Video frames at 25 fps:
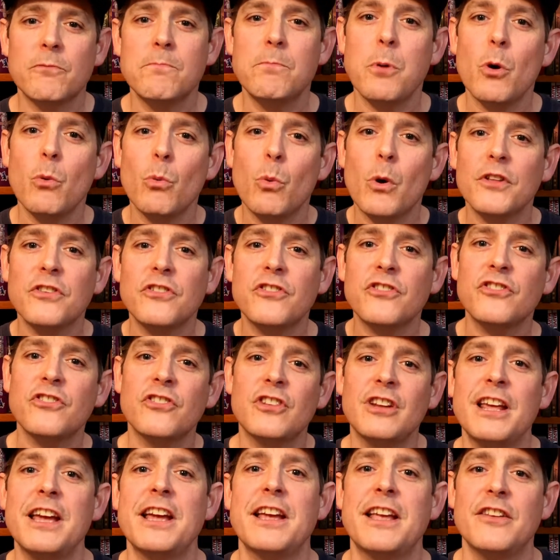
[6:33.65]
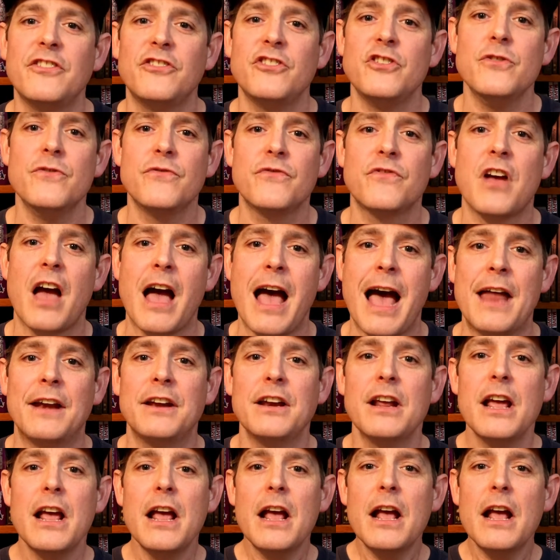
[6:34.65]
But what's slick is you've got